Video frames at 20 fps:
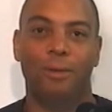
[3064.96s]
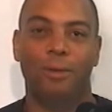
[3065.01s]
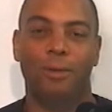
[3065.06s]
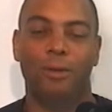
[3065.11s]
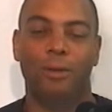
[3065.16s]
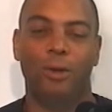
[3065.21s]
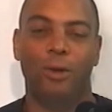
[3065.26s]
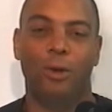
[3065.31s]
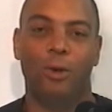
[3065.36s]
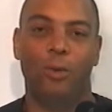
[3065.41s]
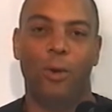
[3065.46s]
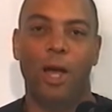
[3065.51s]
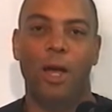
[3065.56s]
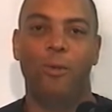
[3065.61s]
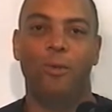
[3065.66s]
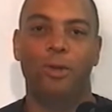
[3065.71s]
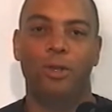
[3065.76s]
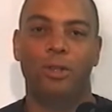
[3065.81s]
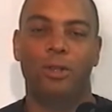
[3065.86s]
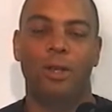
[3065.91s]
You know, why
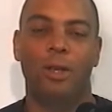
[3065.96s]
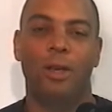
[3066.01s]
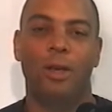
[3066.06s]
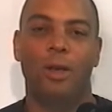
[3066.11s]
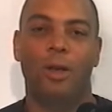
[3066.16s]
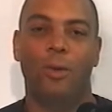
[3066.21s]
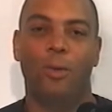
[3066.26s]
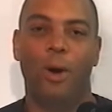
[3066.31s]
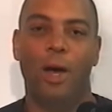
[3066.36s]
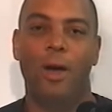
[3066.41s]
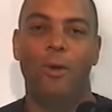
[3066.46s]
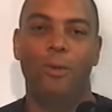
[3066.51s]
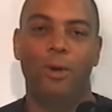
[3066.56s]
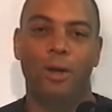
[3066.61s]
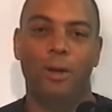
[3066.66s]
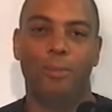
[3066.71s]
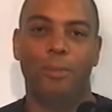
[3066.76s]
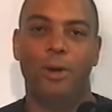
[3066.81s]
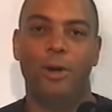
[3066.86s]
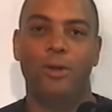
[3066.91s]

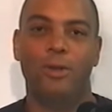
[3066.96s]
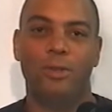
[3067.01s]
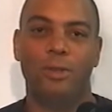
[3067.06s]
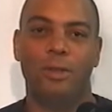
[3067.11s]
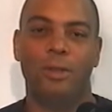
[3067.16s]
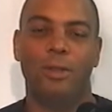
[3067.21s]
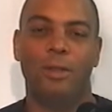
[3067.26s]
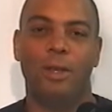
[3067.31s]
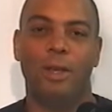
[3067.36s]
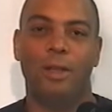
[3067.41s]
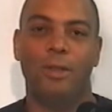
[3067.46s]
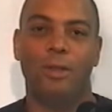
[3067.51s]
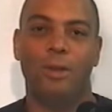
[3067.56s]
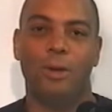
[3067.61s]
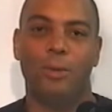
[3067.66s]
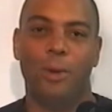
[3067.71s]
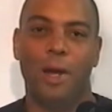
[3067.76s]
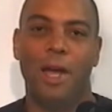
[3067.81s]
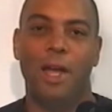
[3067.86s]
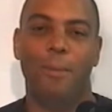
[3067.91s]
would a person in
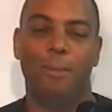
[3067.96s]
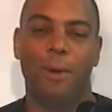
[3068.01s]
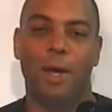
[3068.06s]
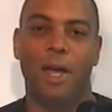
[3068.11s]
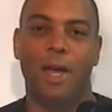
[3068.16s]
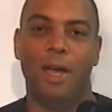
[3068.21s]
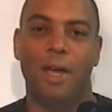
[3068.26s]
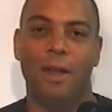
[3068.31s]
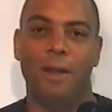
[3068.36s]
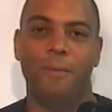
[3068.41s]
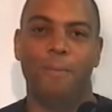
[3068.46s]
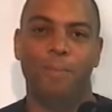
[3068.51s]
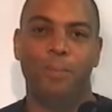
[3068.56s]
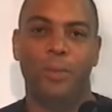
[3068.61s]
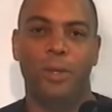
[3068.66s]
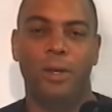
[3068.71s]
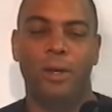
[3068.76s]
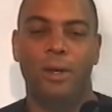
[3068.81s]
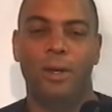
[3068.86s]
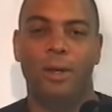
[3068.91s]
their right mind,
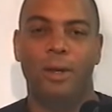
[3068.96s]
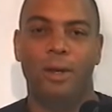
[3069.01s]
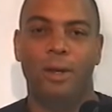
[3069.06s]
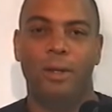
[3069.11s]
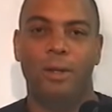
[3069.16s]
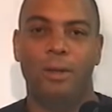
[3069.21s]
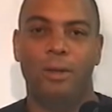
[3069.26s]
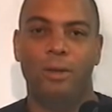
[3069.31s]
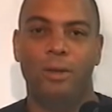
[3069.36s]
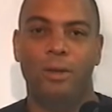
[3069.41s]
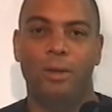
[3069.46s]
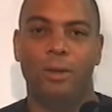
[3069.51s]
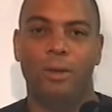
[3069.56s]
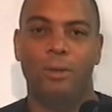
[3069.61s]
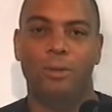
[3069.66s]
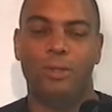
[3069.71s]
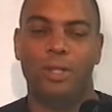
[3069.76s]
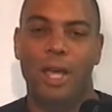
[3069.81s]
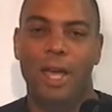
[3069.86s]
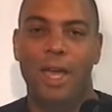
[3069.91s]
you
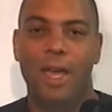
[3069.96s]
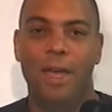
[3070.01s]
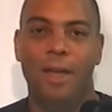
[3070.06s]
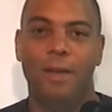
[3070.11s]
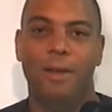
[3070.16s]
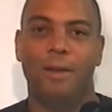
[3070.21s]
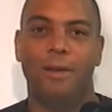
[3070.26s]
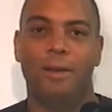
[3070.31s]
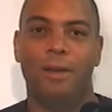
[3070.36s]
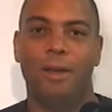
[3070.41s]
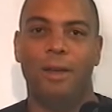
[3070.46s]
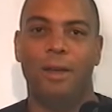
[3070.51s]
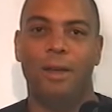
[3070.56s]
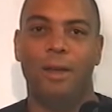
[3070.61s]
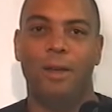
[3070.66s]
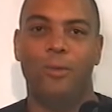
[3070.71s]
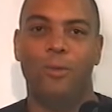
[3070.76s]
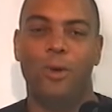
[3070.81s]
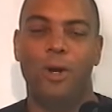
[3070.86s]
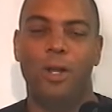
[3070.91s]
know, take
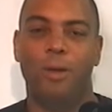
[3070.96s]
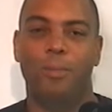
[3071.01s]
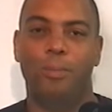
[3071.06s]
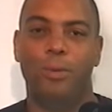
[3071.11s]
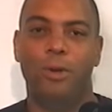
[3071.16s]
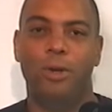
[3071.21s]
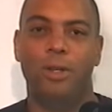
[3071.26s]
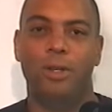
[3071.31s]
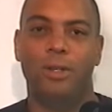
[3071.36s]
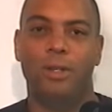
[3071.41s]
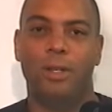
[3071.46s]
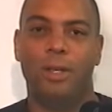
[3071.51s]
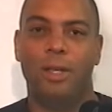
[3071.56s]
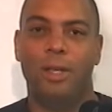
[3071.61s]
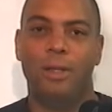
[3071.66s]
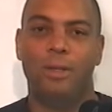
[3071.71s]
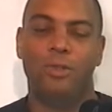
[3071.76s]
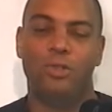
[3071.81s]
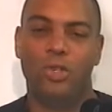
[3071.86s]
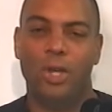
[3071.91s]
and want to put a
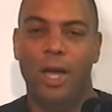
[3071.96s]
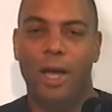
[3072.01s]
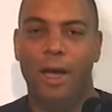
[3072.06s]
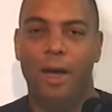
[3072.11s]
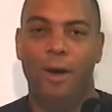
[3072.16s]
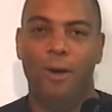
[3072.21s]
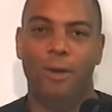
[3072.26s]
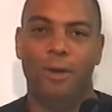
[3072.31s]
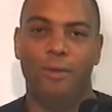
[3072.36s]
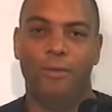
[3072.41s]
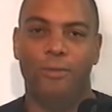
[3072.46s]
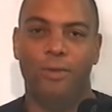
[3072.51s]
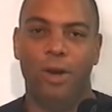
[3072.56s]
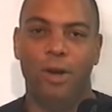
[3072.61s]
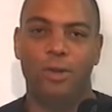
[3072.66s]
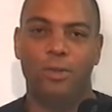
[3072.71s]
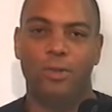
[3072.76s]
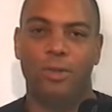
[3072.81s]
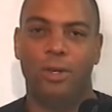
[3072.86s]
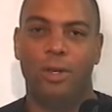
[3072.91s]
child in
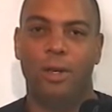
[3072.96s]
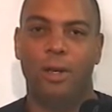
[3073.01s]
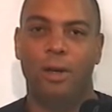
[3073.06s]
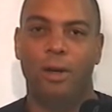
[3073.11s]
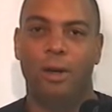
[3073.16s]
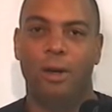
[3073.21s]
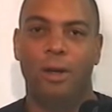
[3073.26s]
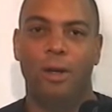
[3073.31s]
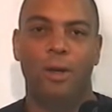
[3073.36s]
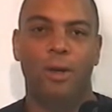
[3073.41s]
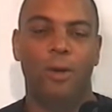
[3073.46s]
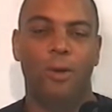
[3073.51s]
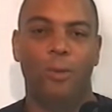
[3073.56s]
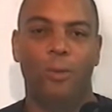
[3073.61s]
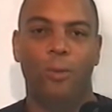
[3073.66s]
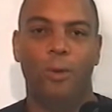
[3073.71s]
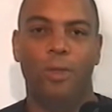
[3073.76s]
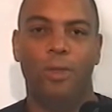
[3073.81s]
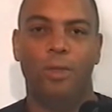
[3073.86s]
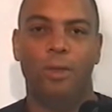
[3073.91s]
foster care
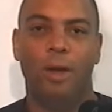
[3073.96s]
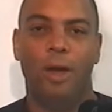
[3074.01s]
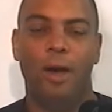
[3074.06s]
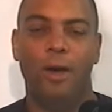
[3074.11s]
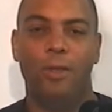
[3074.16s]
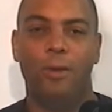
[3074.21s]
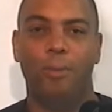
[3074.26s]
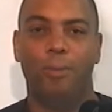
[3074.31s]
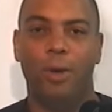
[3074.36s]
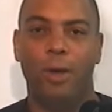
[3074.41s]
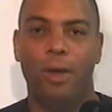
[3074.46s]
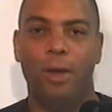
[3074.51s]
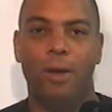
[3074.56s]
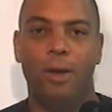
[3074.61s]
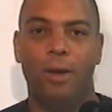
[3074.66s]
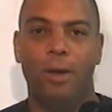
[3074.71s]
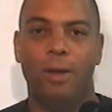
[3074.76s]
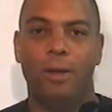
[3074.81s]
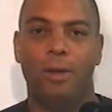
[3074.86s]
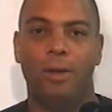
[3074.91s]
when the other
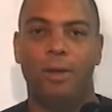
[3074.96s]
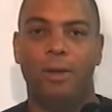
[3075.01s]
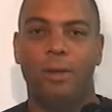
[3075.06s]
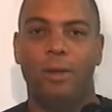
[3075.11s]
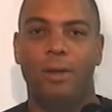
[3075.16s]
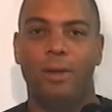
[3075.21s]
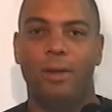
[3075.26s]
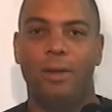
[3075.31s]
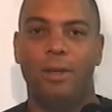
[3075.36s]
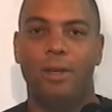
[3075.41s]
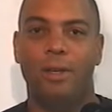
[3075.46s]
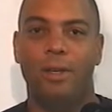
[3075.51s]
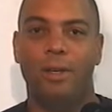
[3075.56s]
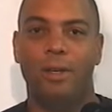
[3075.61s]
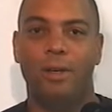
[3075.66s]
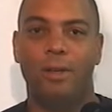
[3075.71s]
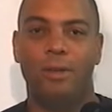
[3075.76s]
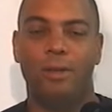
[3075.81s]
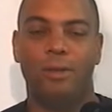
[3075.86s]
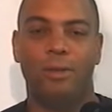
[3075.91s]
parent
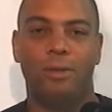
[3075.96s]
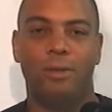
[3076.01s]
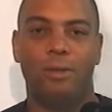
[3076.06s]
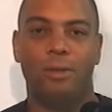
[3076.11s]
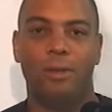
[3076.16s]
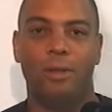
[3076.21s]
is